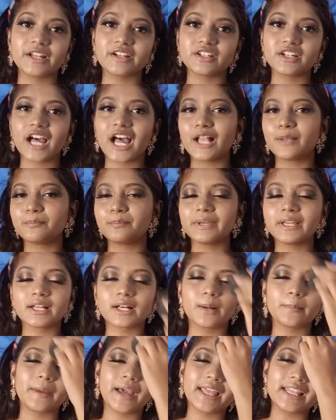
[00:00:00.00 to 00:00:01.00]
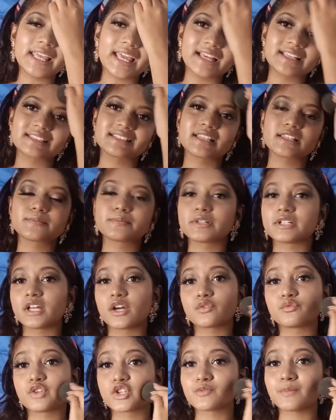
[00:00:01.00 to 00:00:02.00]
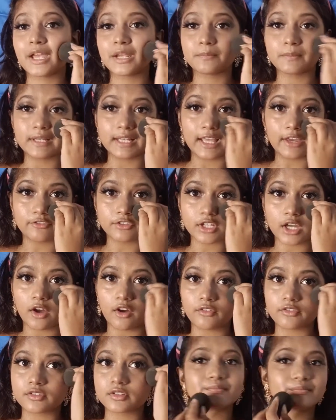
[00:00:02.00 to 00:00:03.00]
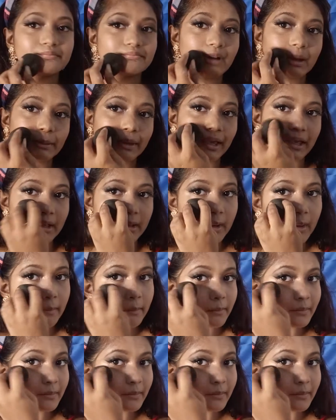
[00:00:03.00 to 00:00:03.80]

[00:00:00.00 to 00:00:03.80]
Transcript: I'll pick up any excess product which might be left after my makeup.